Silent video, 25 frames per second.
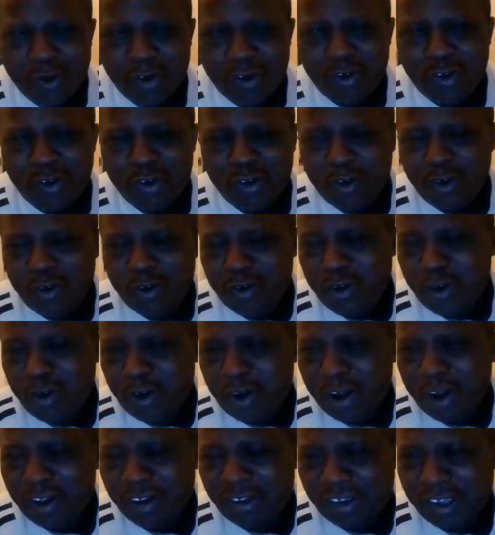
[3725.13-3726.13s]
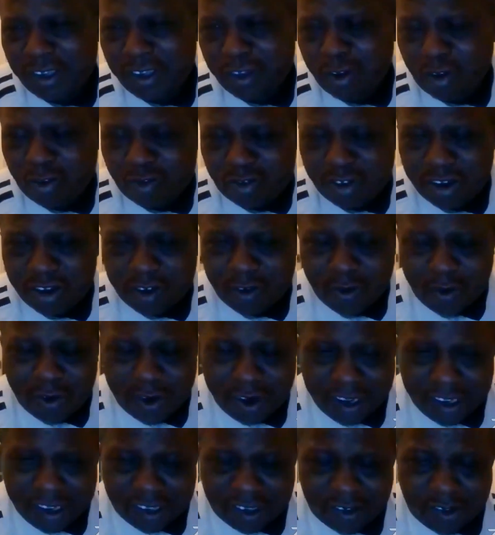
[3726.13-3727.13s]
you got to see doctorate
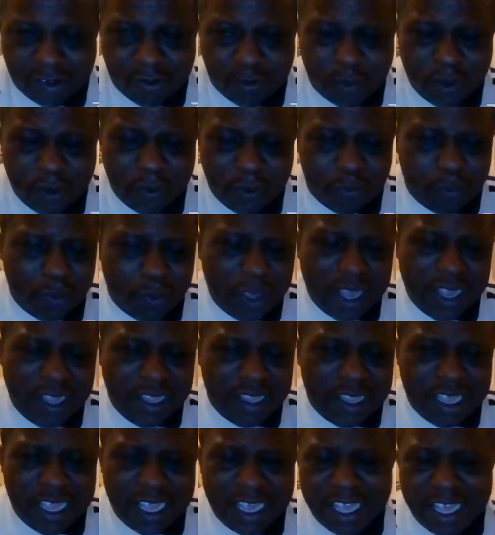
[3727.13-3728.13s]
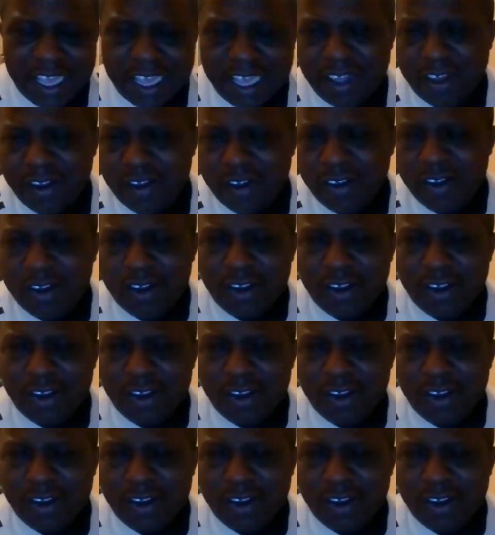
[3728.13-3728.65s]
holders, PhD,